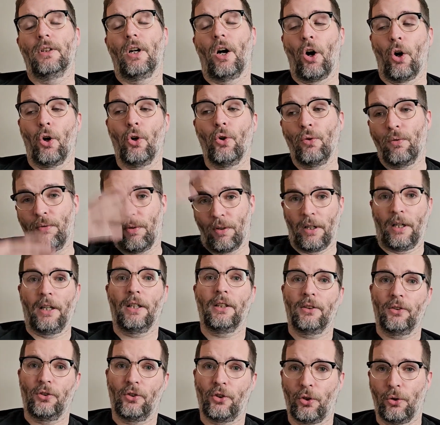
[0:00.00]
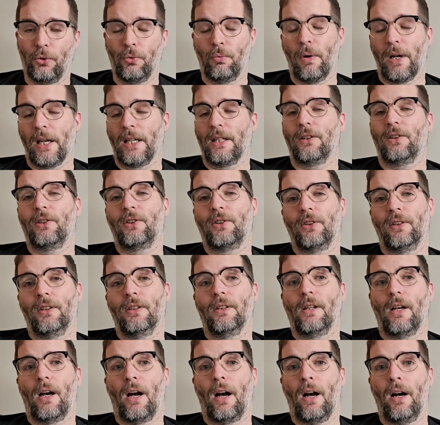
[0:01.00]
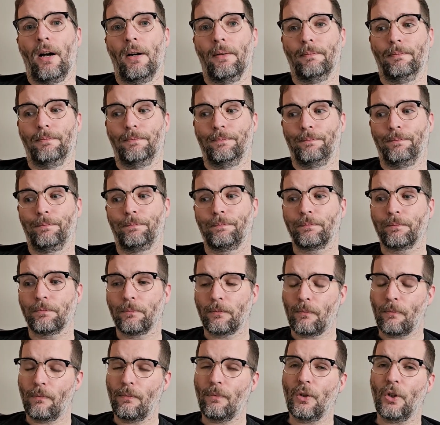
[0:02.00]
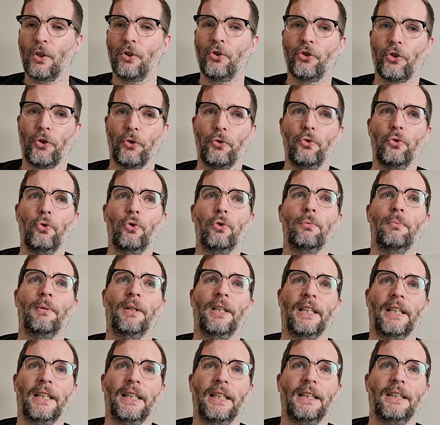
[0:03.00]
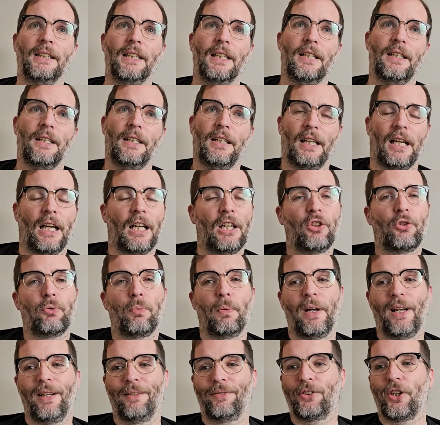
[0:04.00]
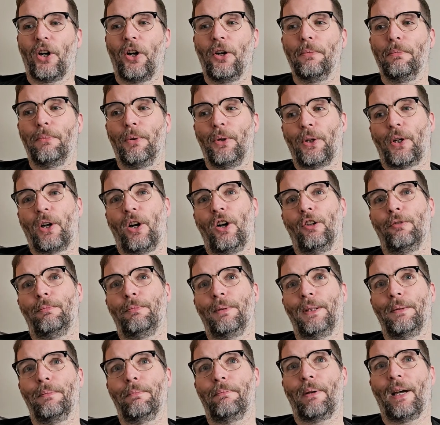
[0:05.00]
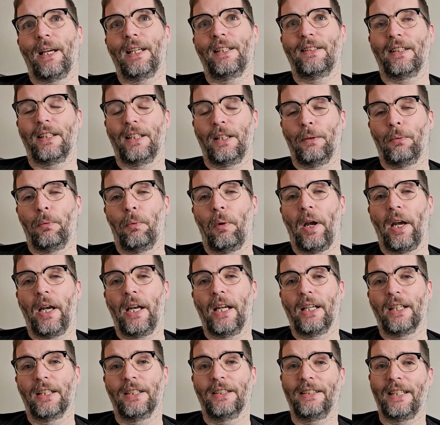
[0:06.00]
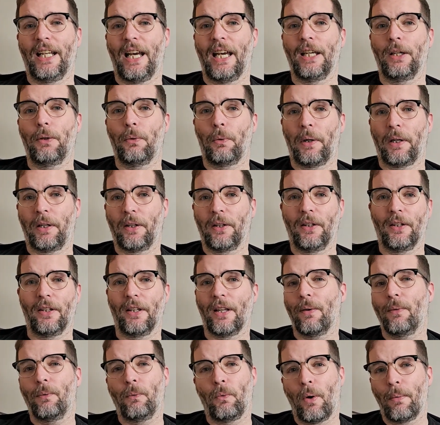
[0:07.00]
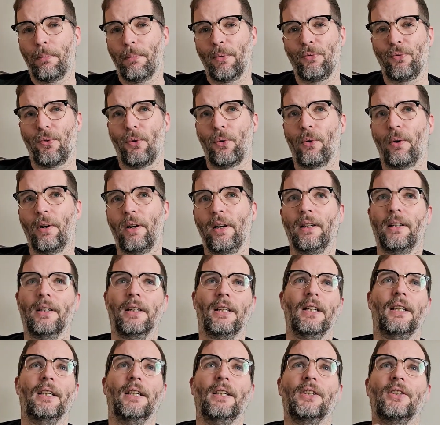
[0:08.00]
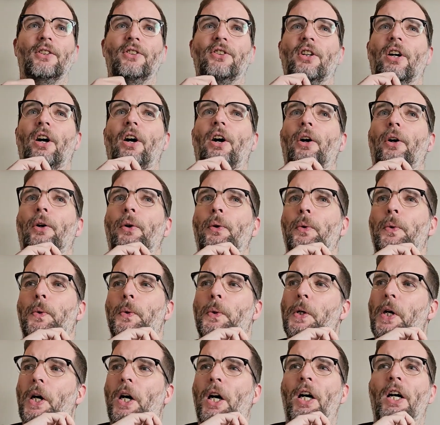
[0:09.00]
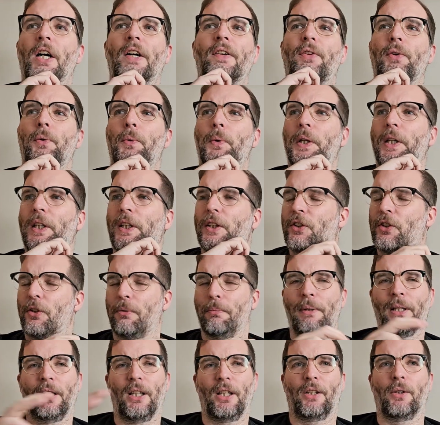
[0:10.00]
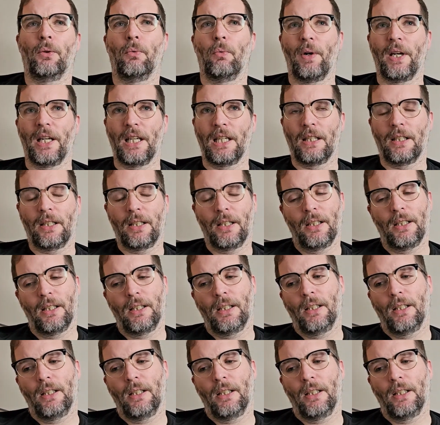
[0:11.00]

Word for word: over two weeks. Um, so normally, each Wheel of Time book, I've been basically reading a day quicker than that one before it. So Eye of the World took me like a week,